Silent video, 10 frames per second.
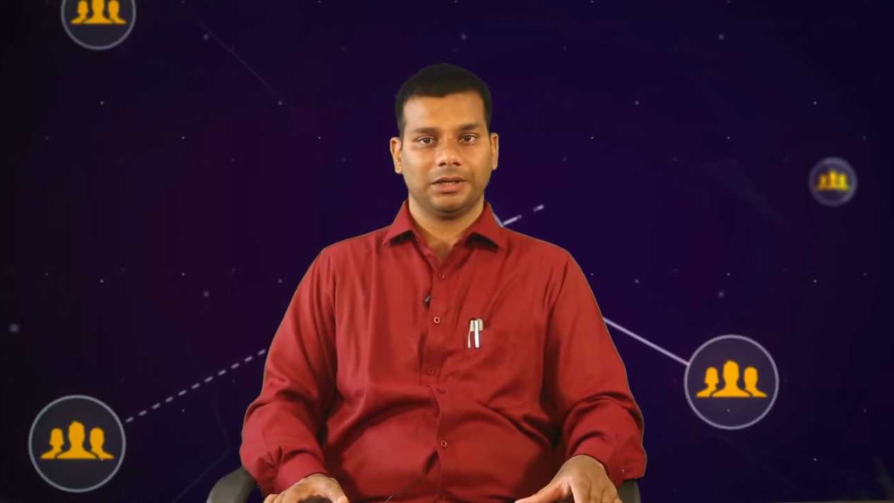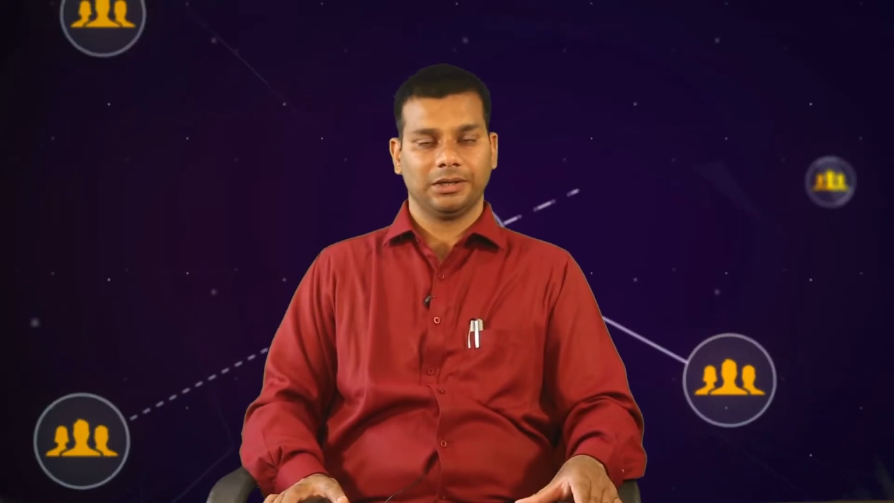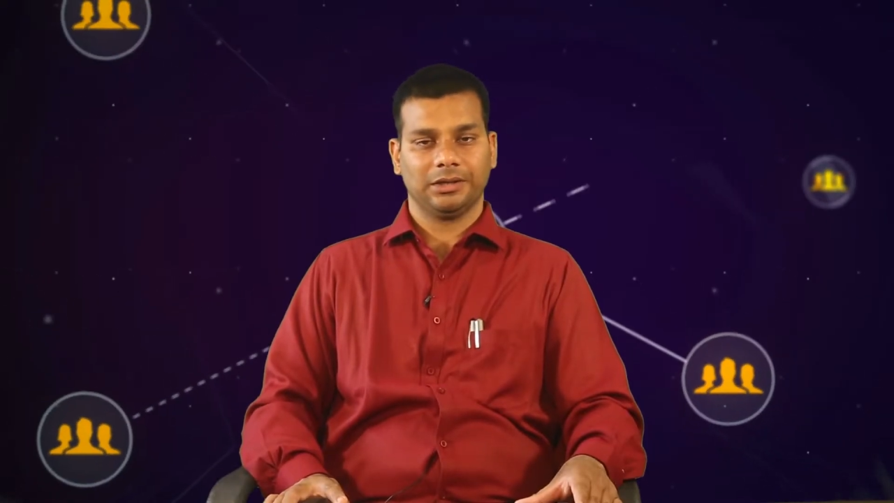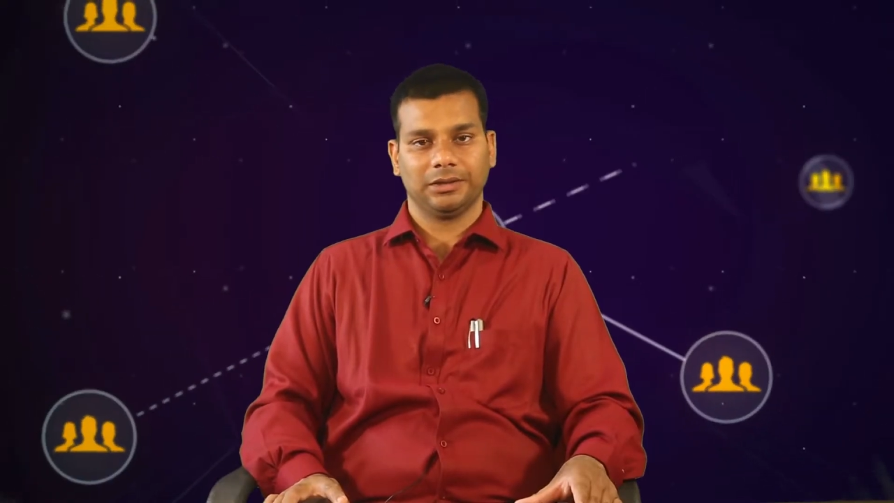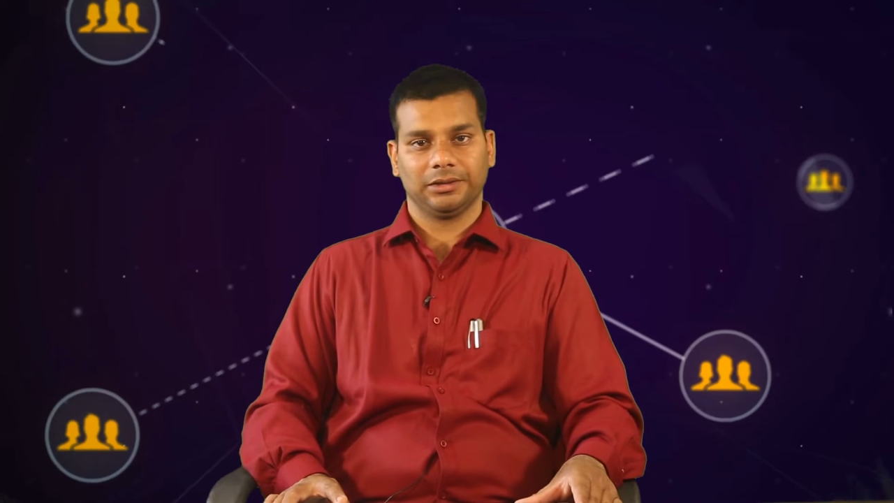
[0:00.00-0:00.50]

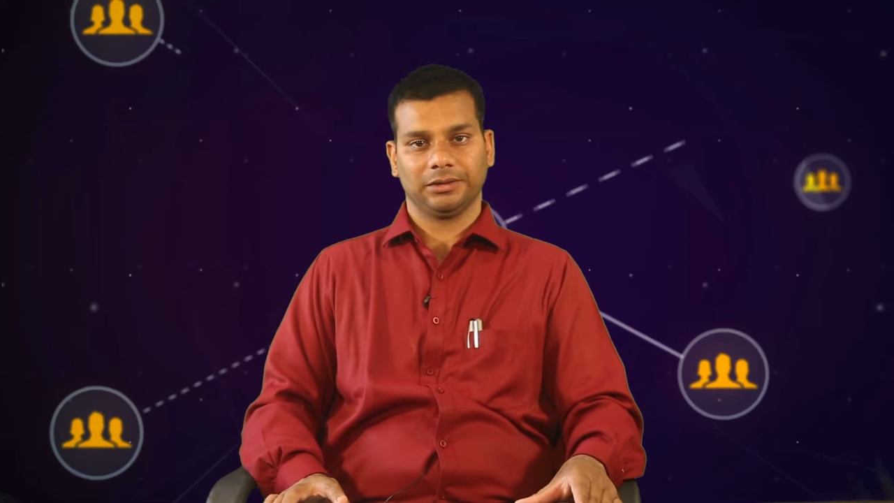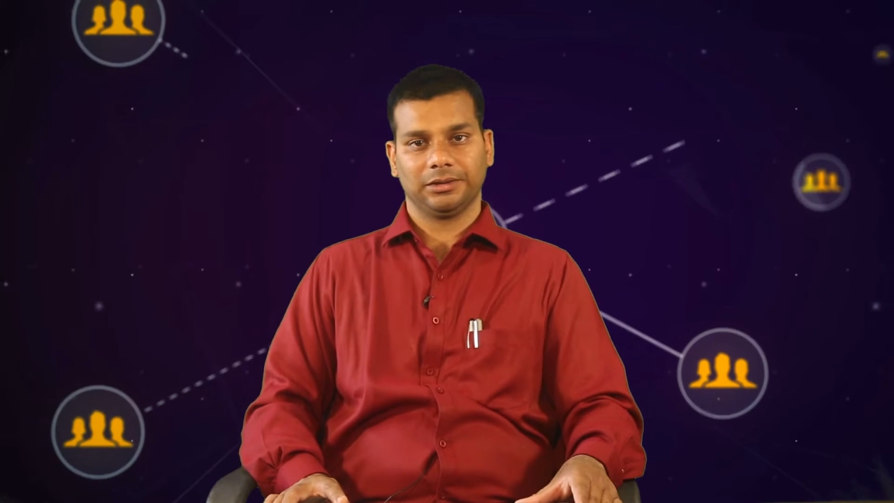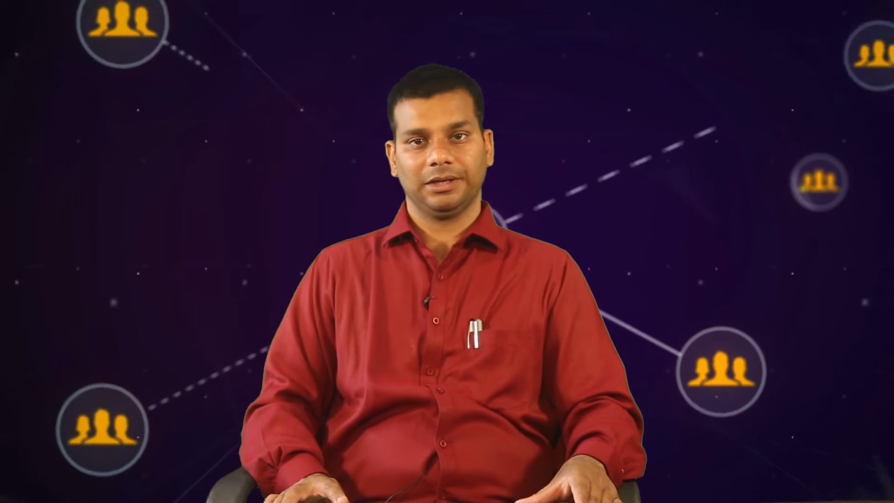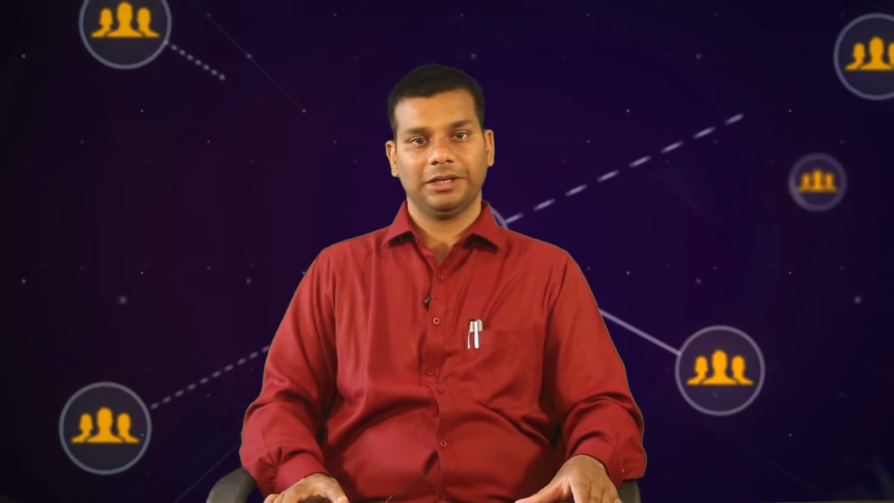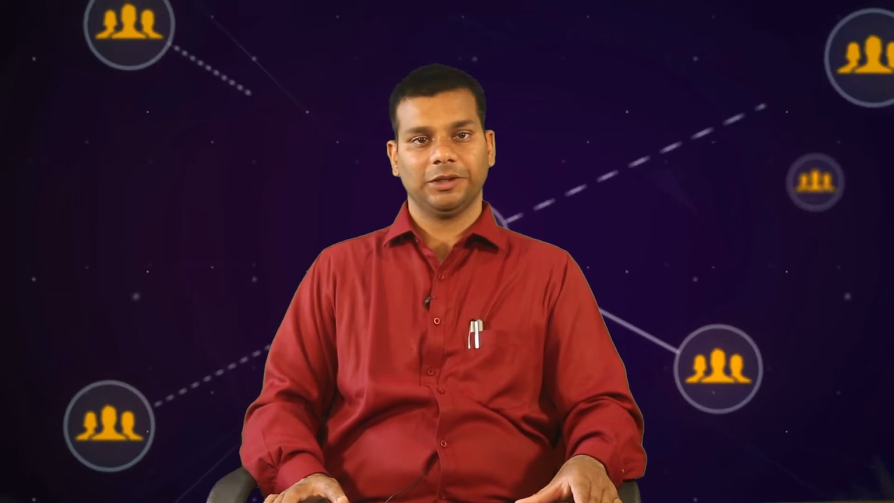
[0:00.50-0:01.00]

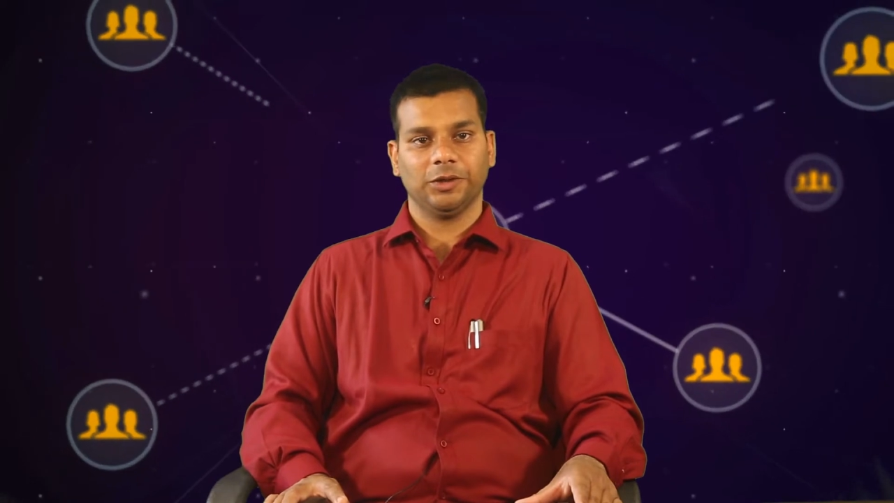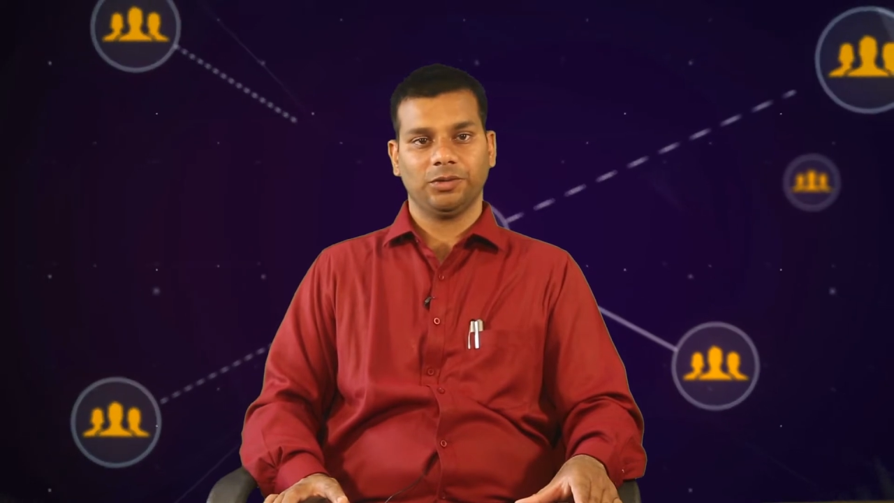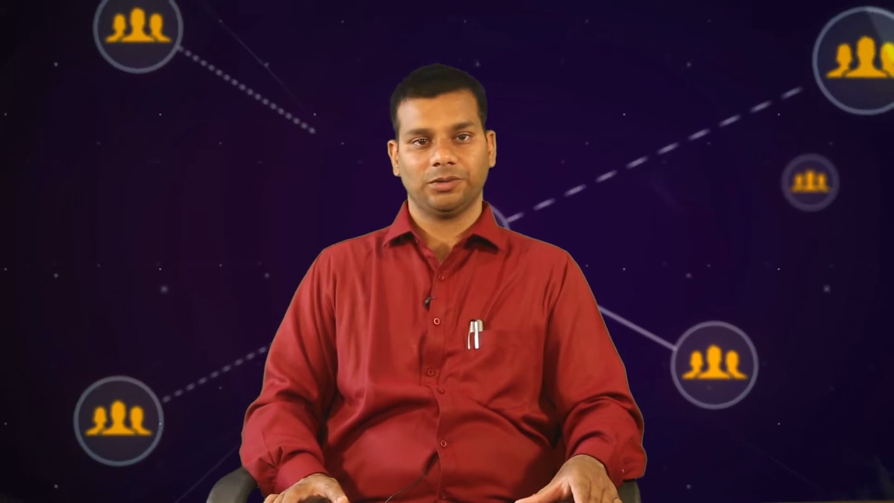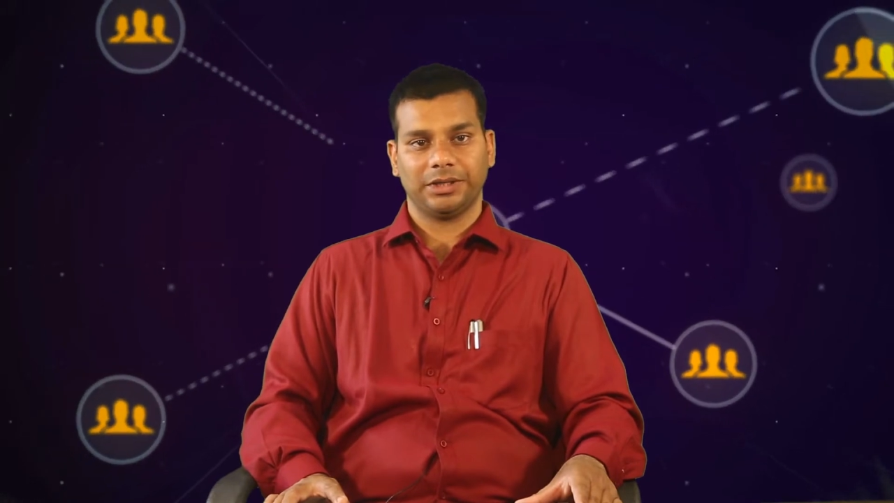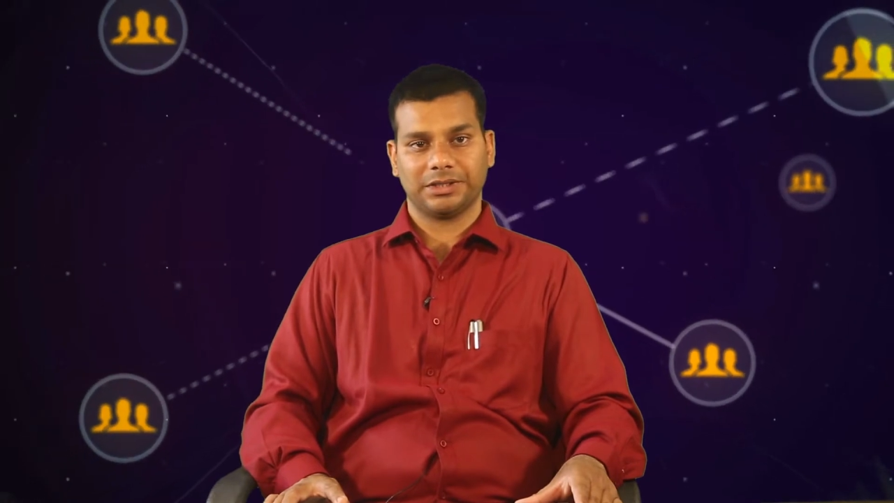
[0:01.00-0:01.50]

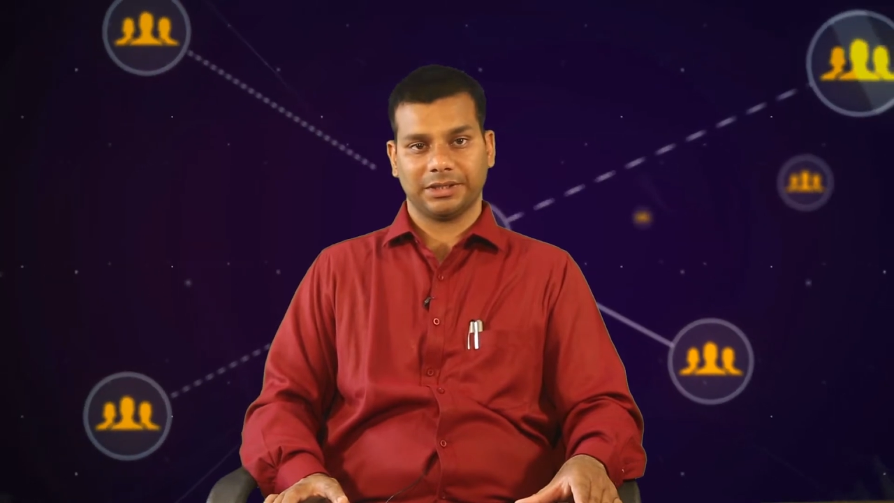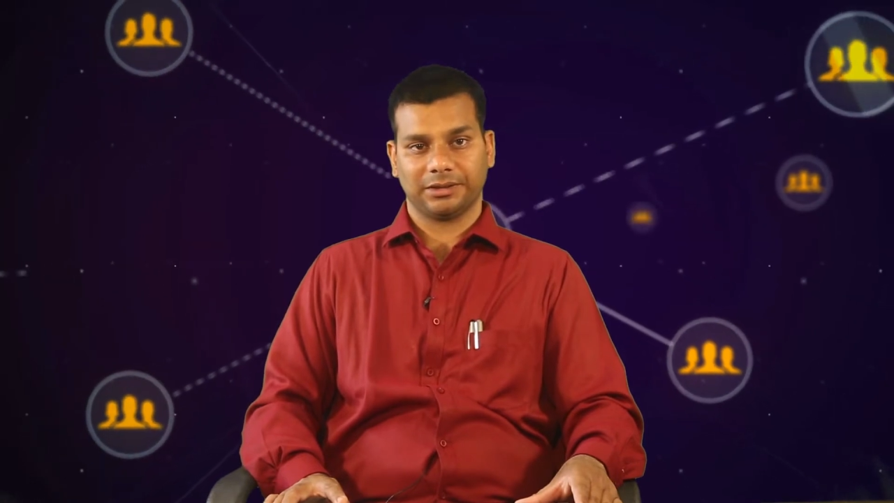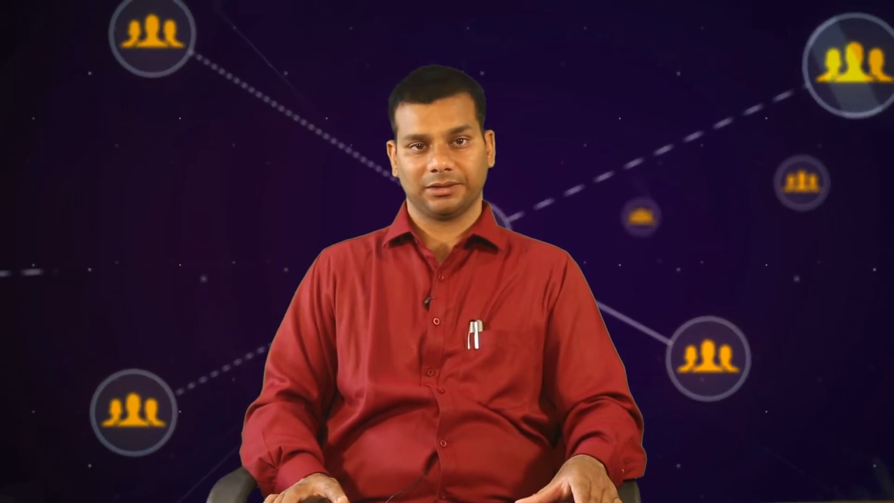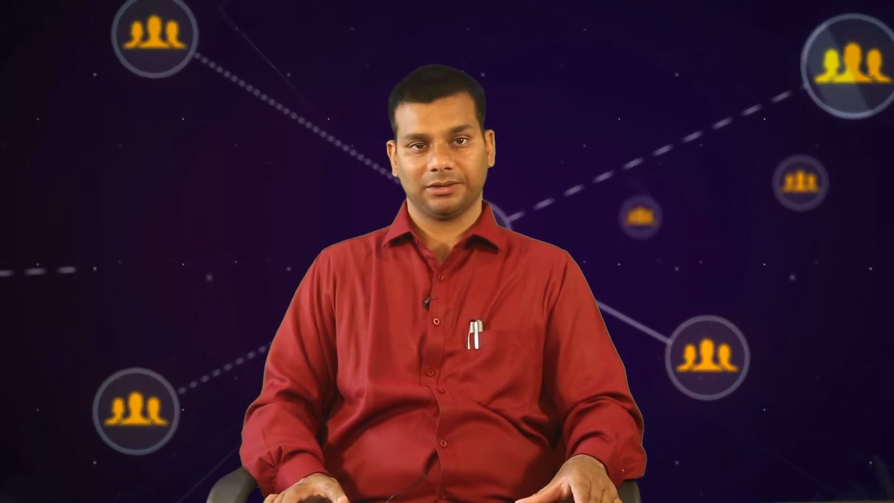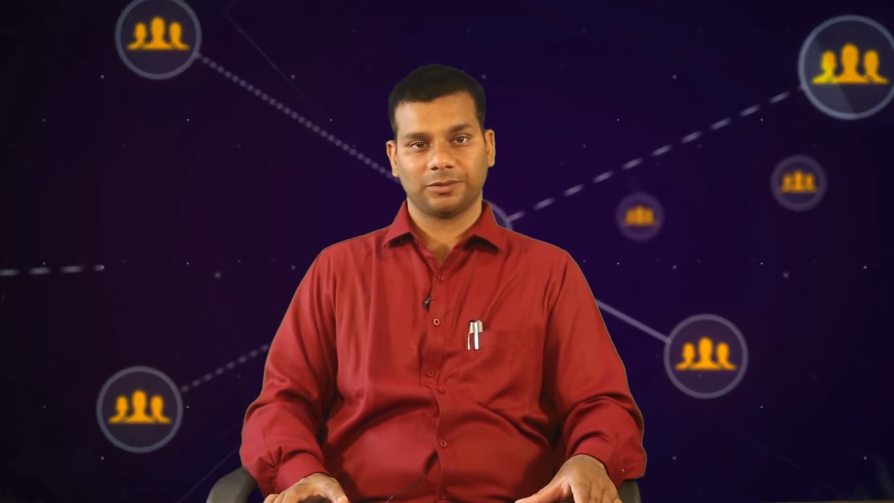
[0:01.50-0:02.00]
Galileo,
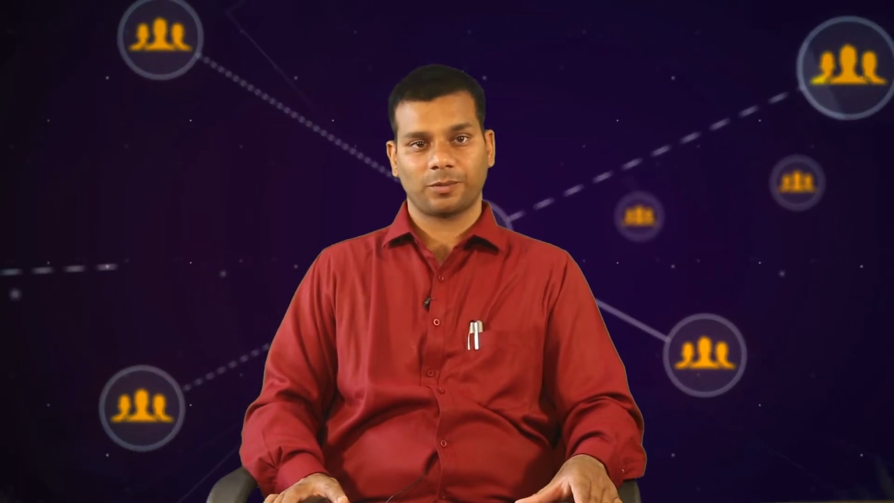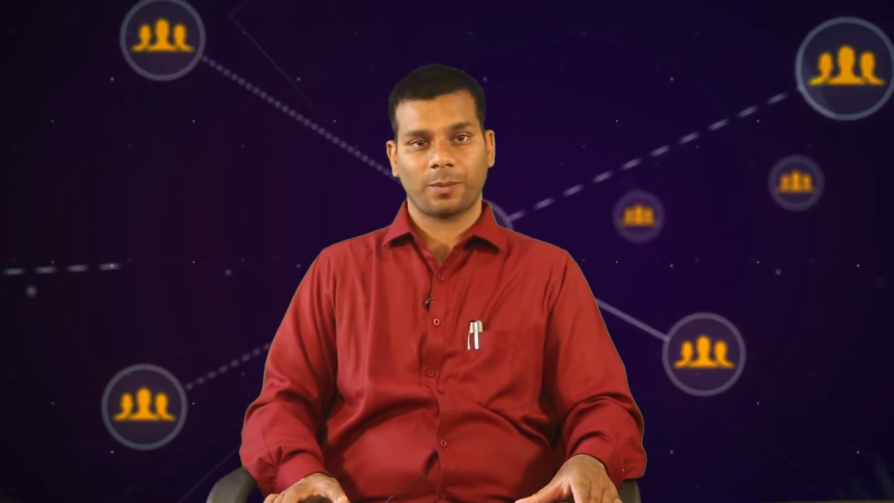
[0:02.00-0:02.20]
etc.